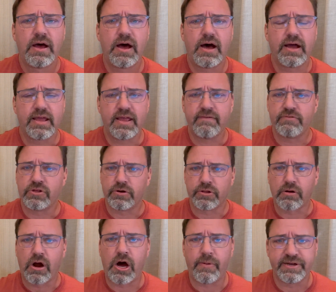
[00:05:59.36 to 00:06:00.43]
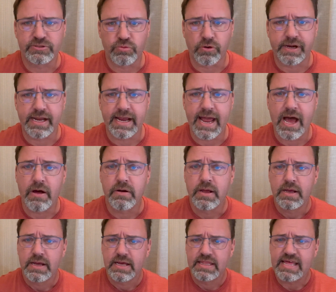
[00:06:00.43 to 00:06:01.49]
uh, even though they're always working out.
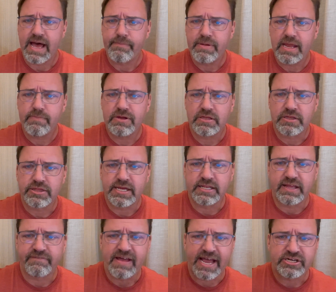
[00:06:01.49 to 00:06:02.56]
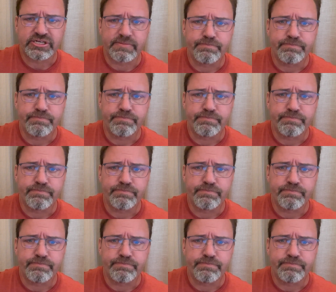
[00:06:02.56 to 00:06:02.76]
That may be the thing they've actually